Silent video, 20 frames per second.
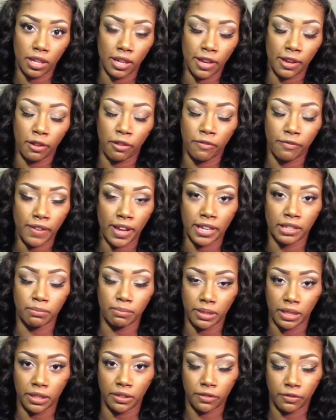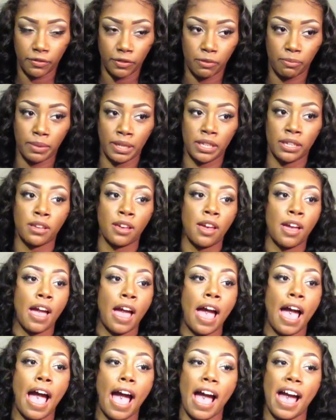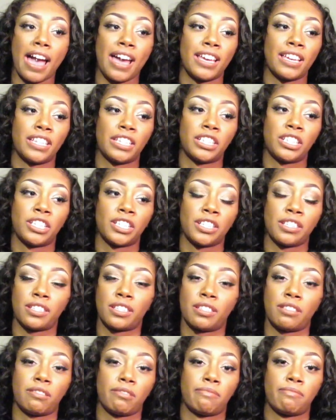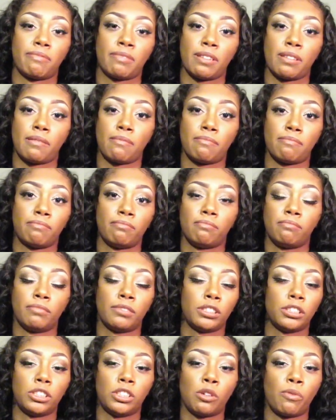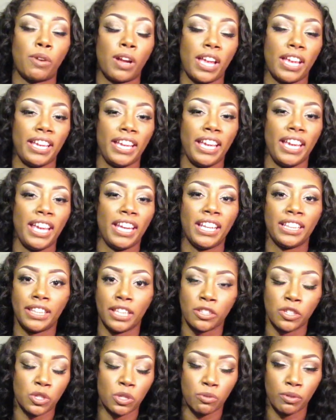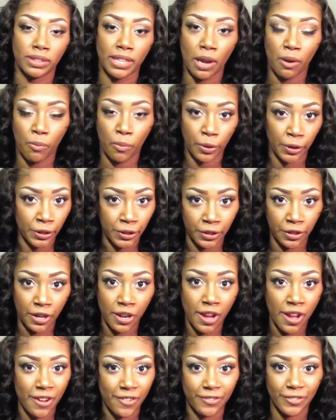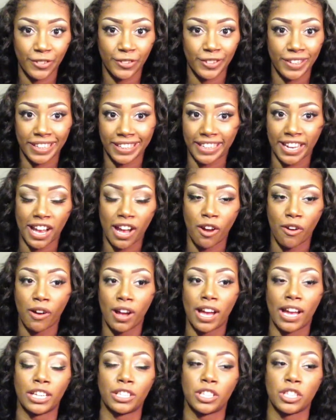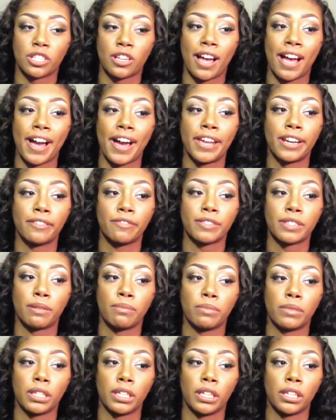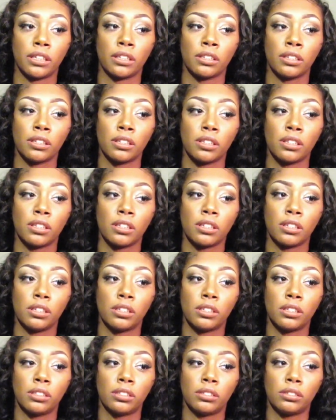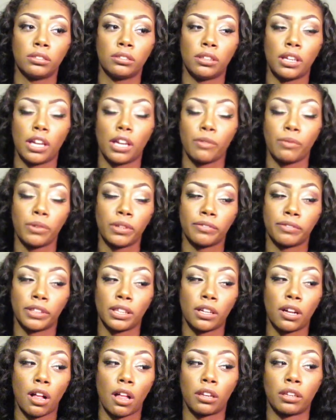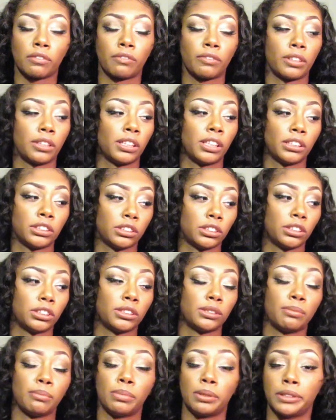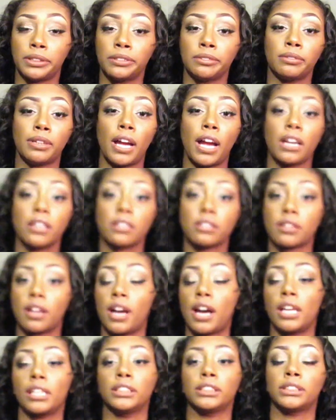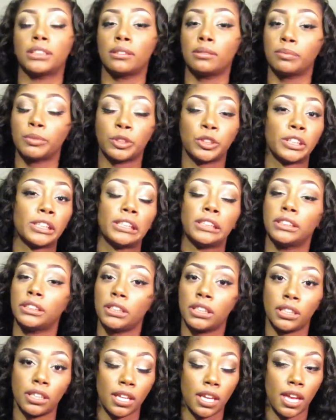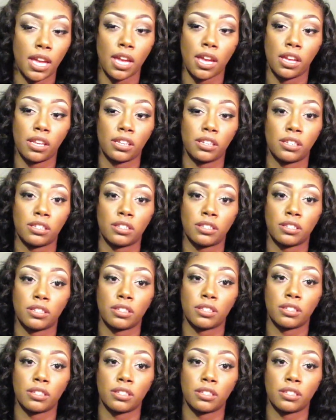it'll find me. You feel me? I just don't want anything to do with that word for right now. I just got out of something. I wouldn't really call it a relationship, but I just got out of something crazy, and